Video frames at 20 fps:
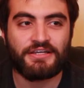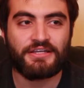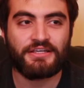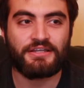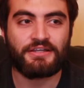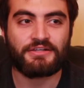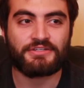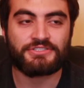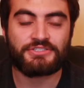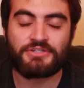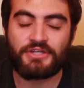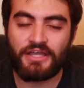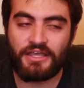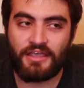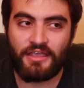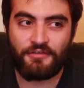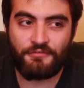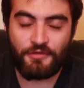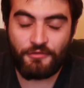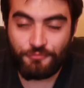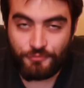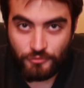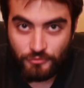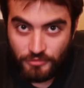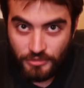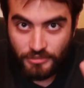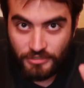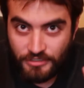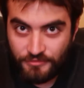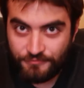So if you're a
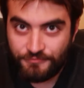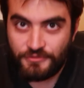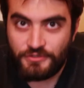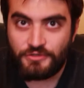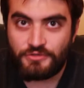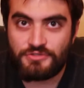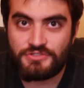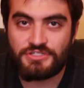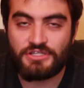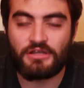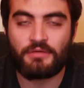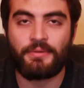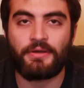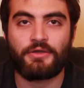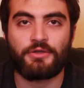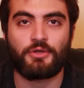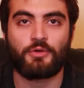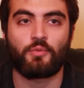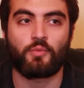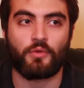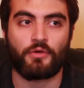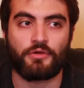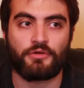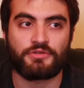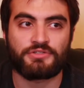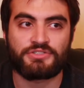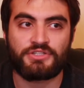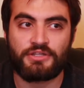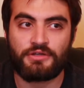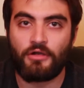little confused about your
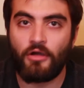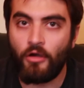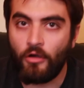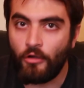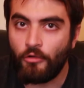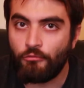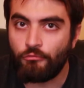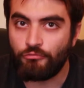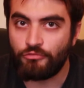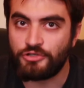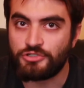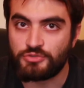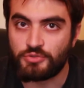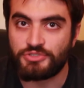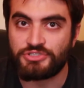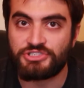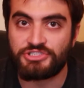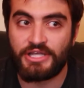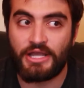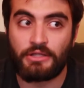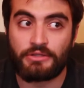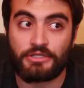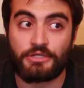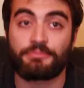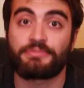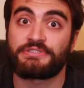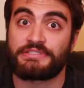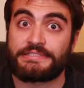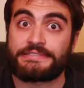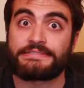words, there are resources out there
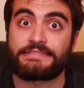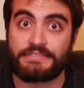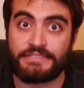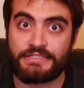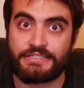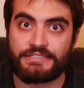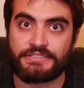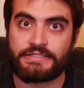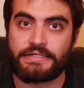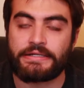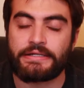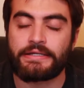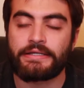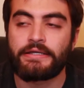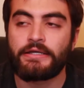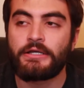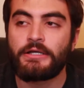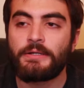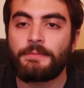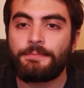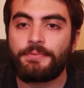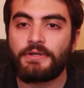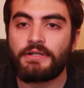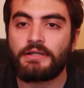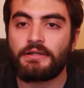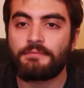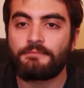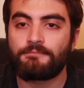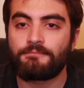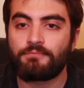besides the dictionary.
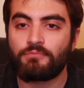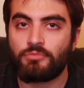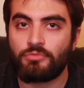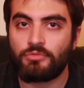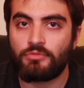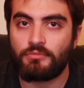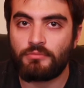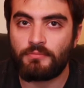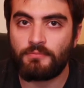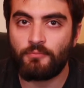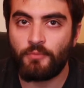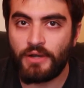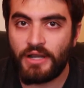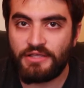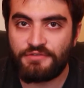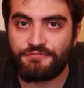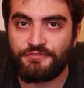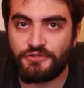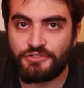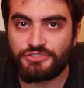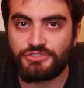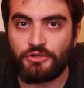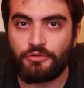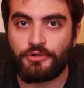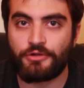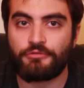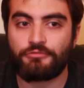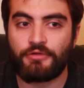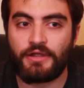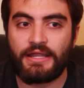But when I first
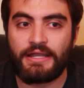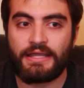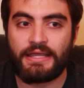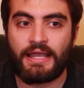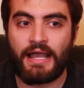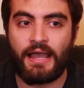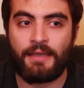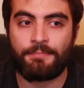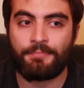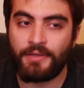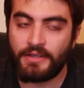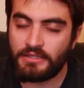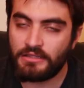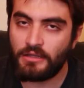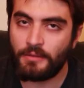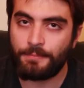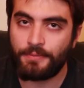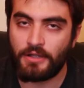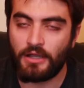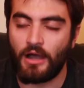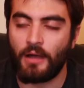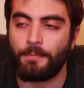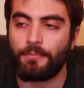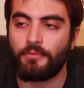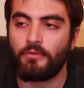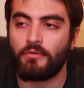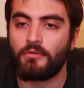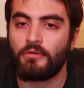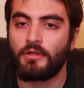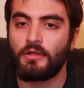started writing, I picked up a
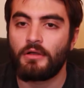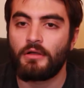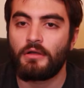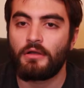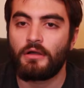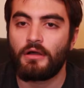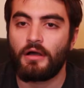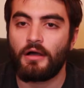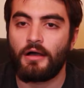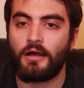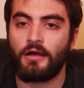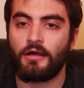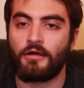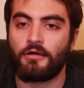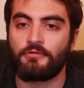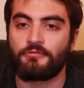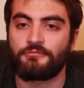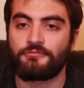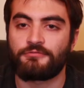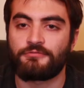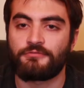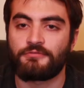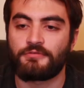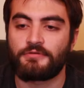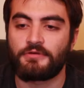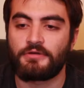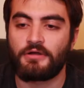couple of